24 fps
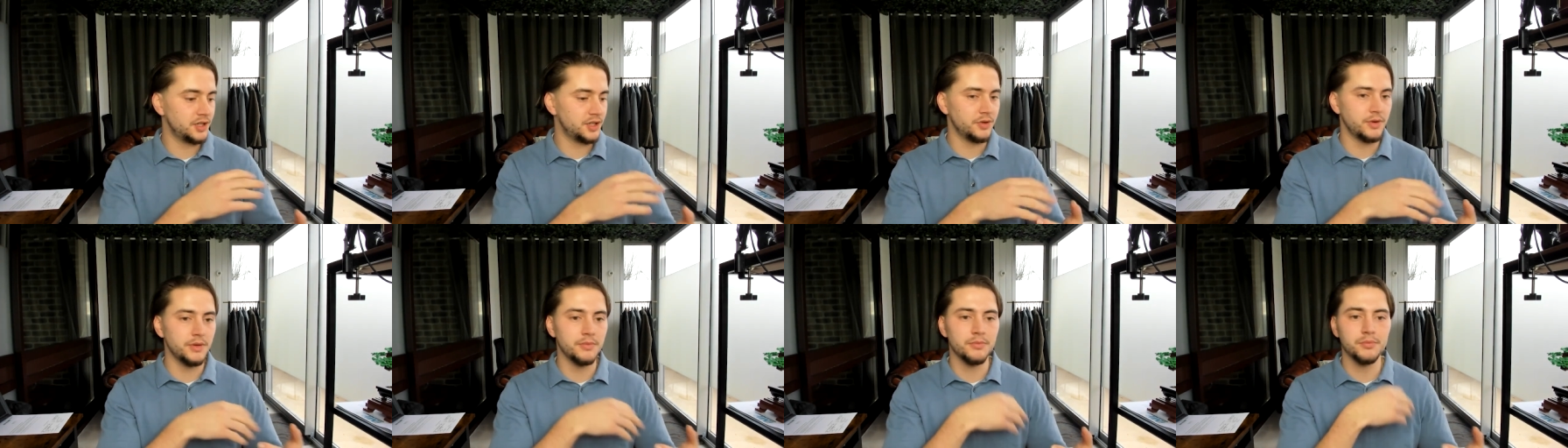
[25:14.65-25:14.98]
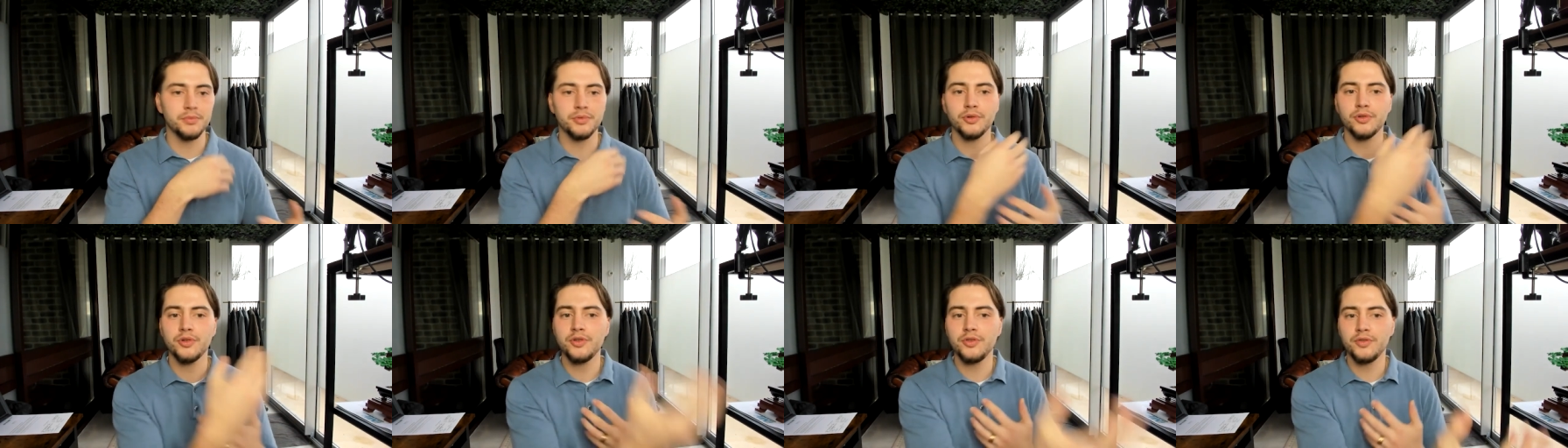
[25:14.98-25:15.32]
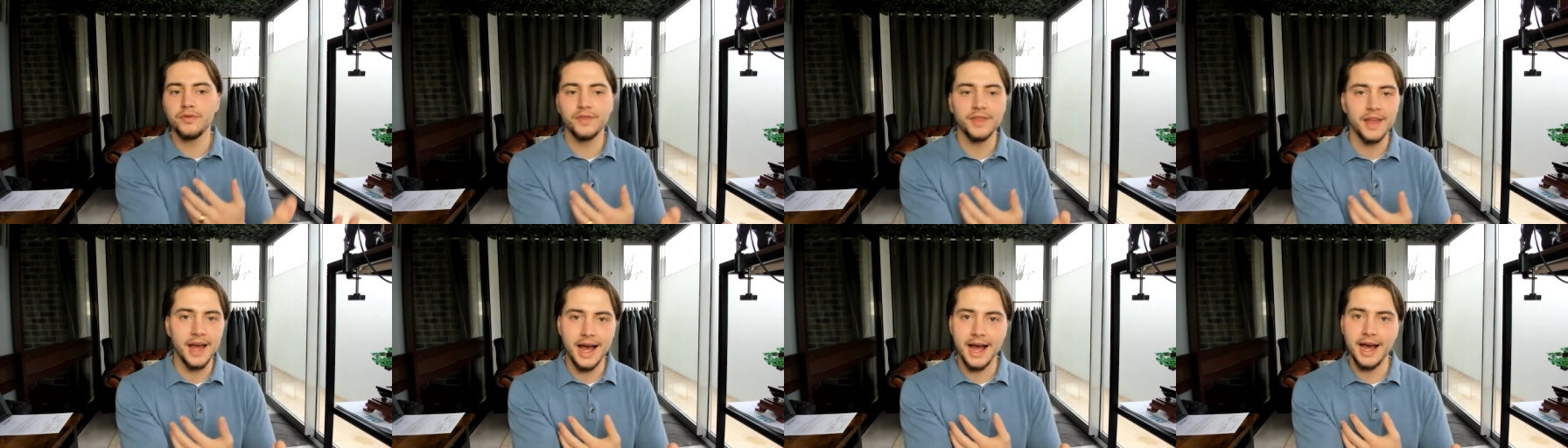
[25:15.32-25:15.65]
to
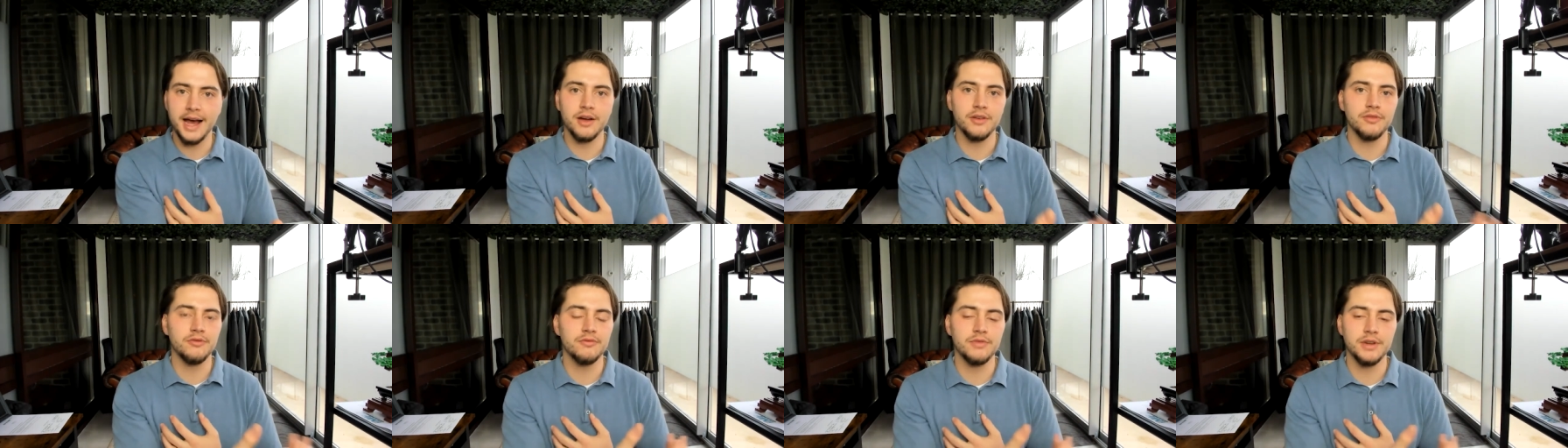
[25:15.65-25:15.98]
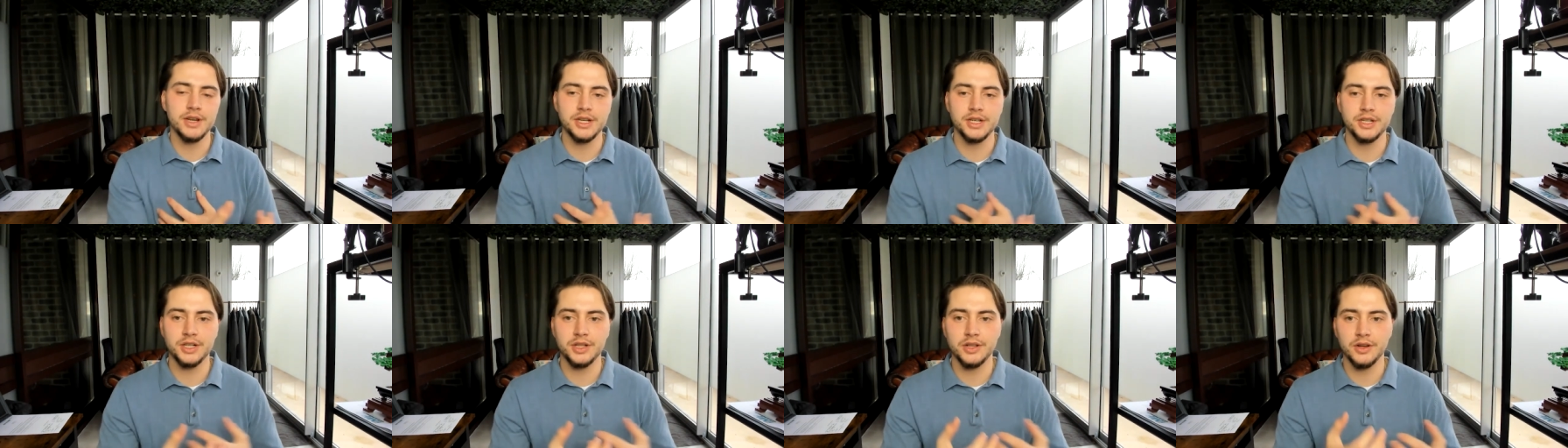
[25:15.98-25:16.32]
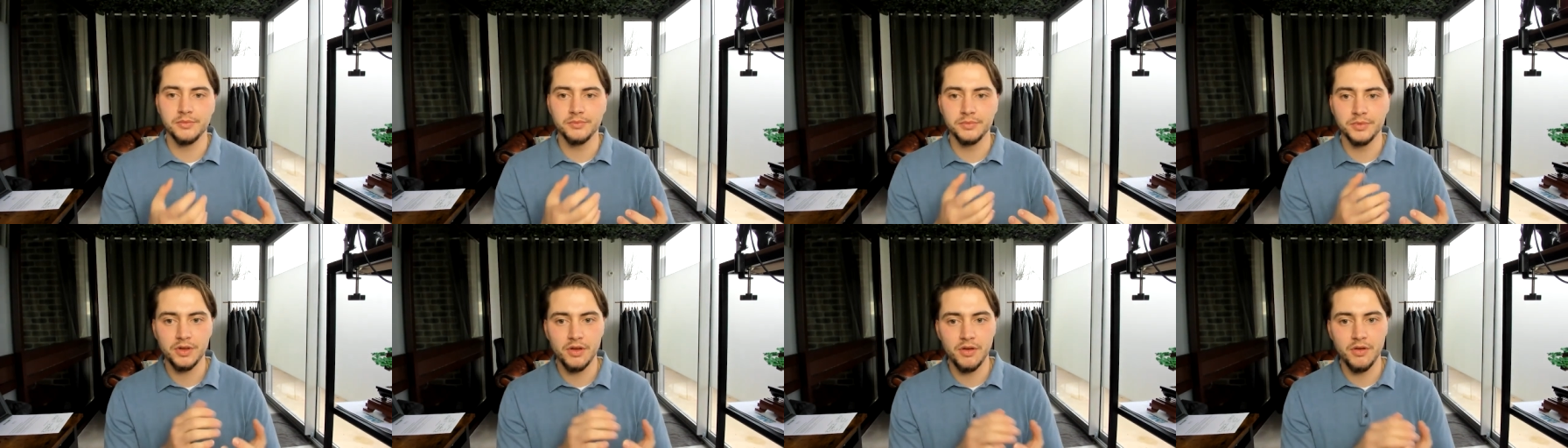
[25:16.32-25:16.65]
improve that outreach that
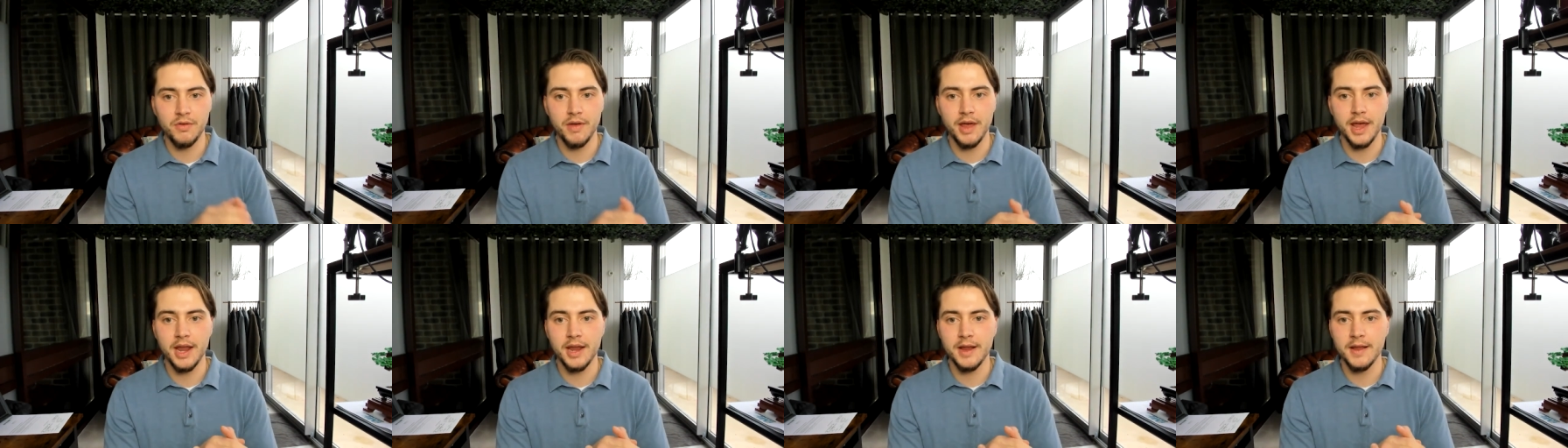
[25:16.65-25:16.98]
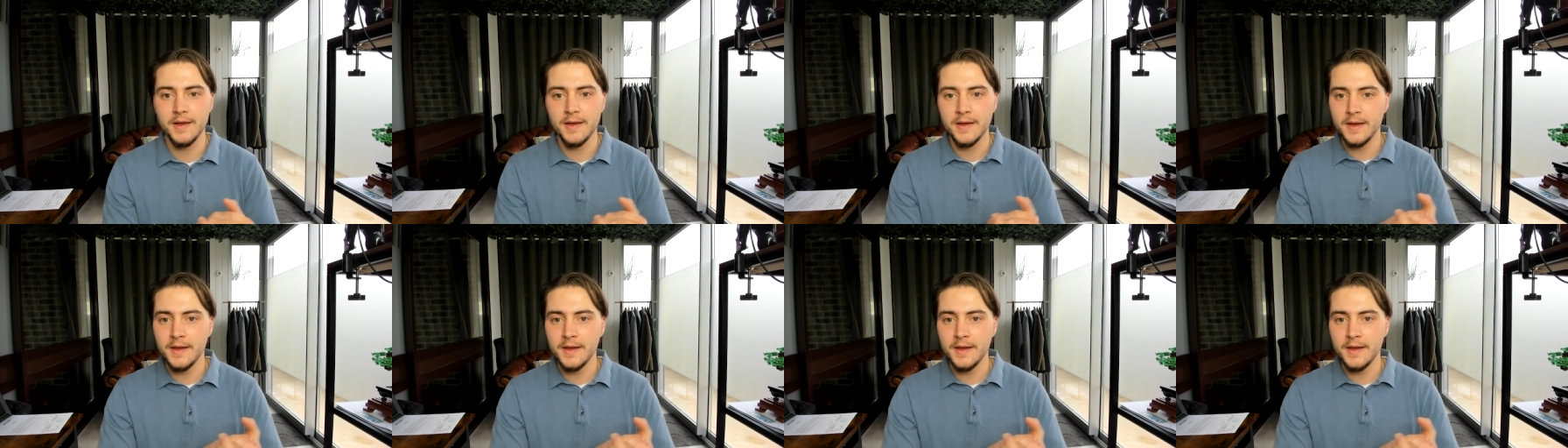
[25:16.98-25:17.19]
I'm doing.